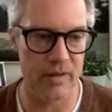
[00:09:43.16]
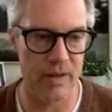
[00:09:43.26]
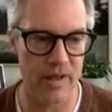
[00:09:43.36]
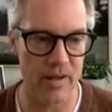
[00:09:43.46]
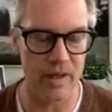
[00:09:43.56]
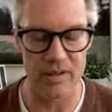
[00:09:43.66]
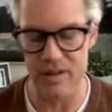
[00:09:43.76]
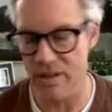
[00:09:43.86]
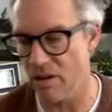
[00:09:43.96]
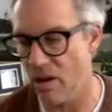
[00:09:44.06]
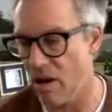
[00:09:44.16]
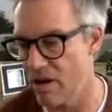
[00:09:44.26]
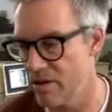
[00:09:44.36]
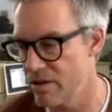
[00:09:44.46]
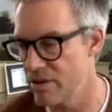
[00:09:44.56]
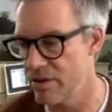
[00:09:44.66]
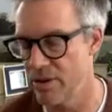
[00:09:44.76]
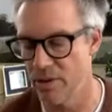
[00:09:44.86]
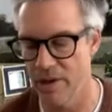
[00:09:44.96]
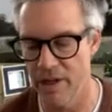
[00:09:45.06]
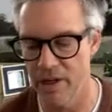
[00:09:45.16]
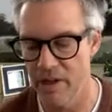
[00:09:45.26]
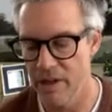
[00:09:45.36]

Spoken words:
and still are to a degree,